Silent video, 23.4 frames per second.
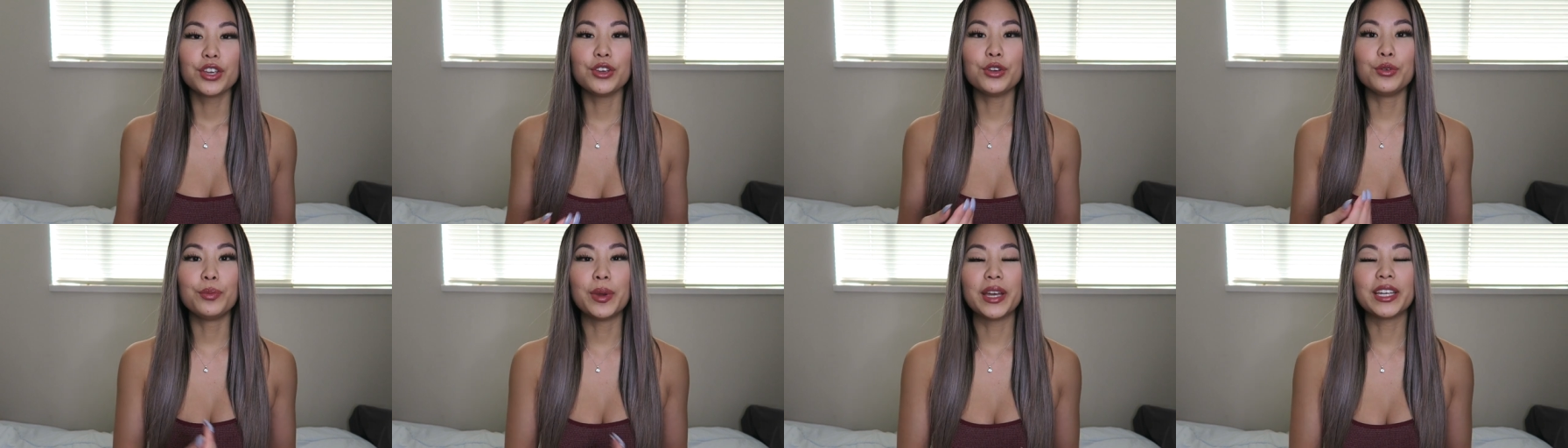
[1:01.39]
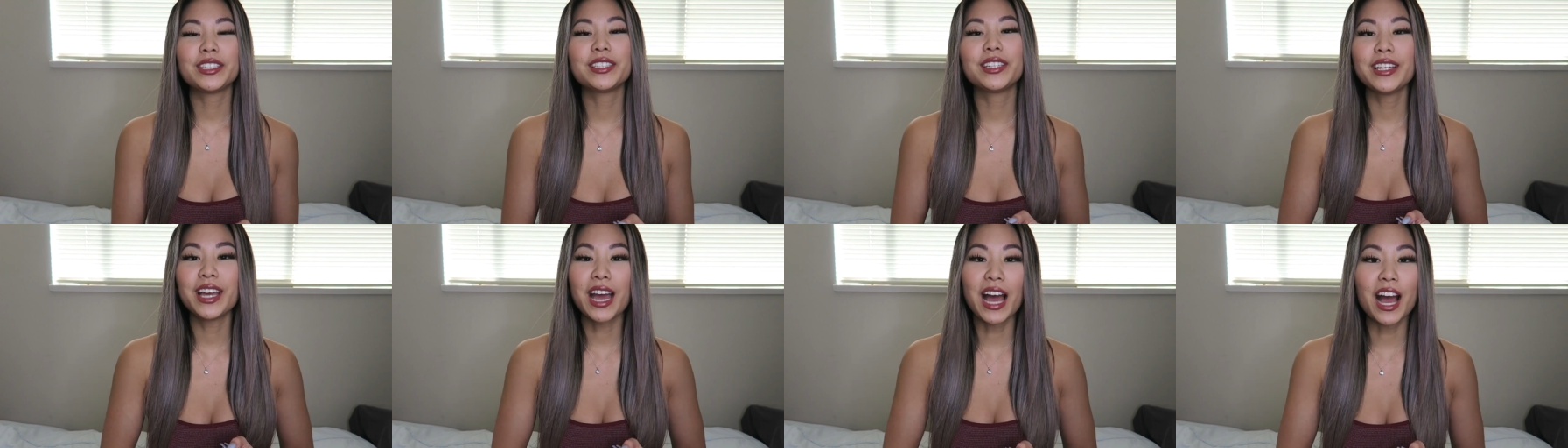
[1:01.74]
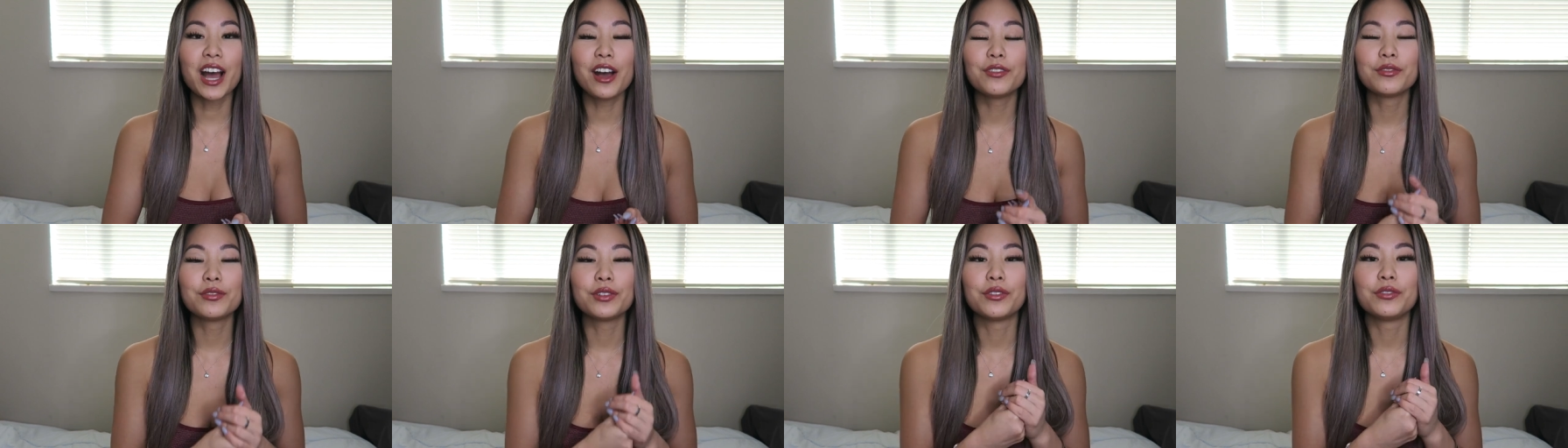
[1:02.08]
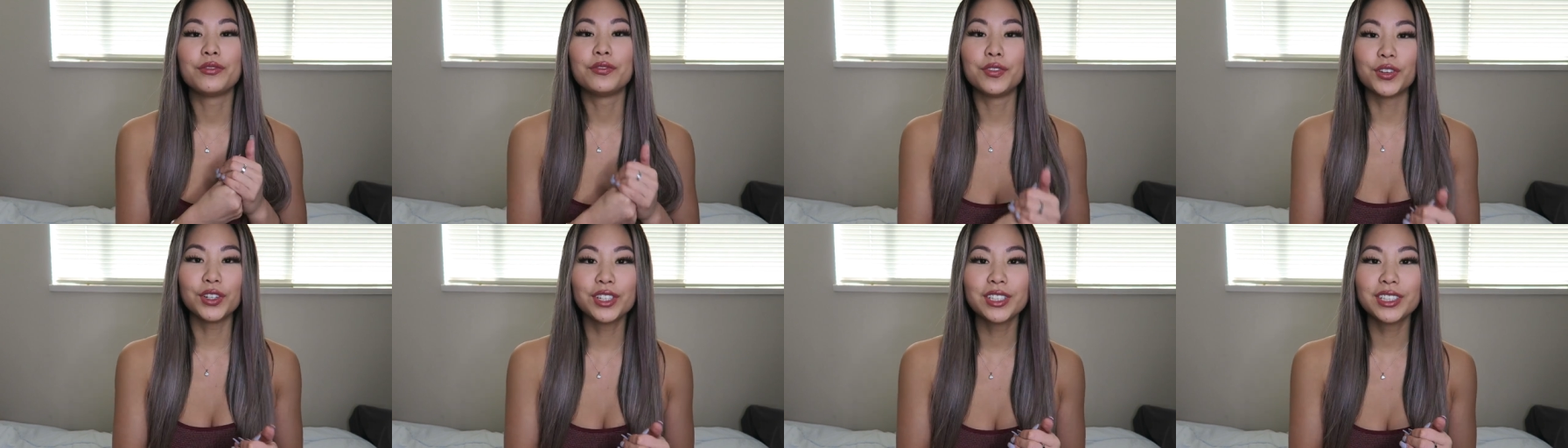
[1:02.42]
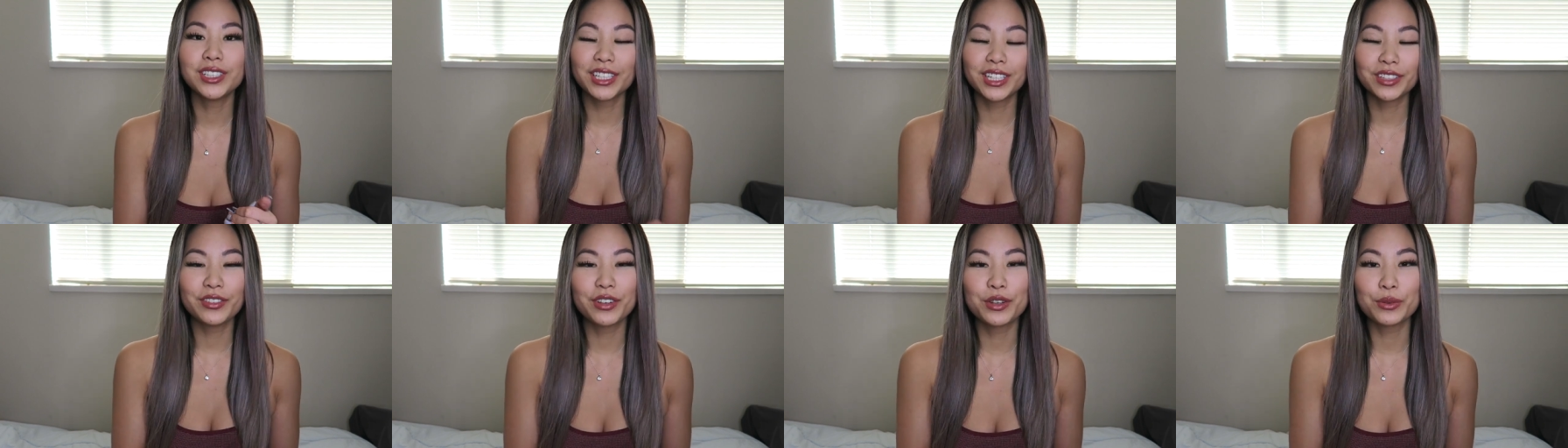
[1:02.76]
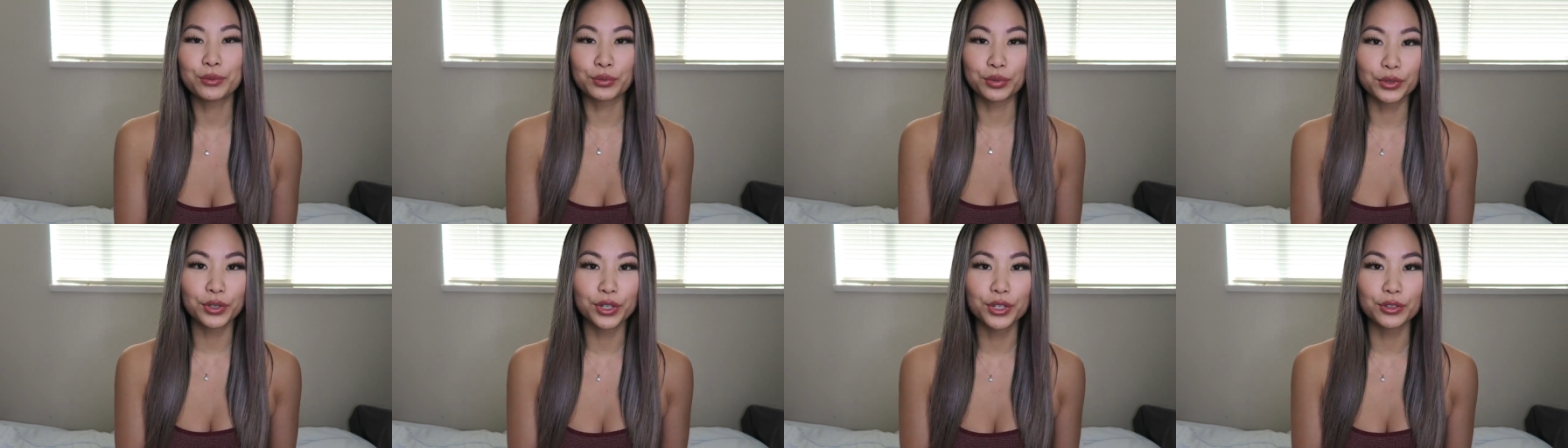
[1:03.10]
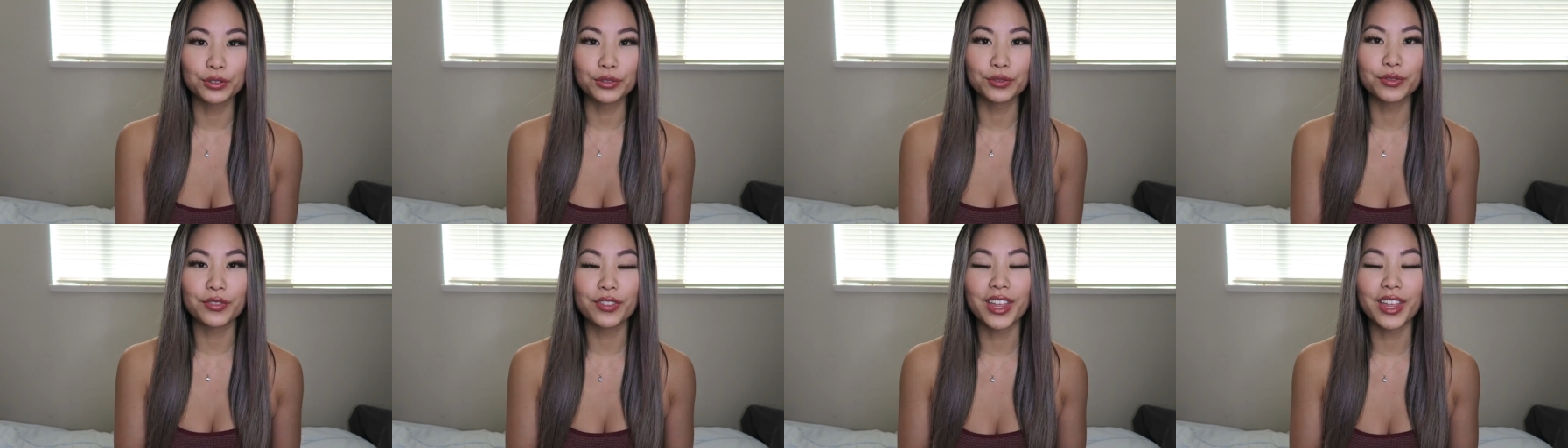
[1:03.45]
You basically have full living proof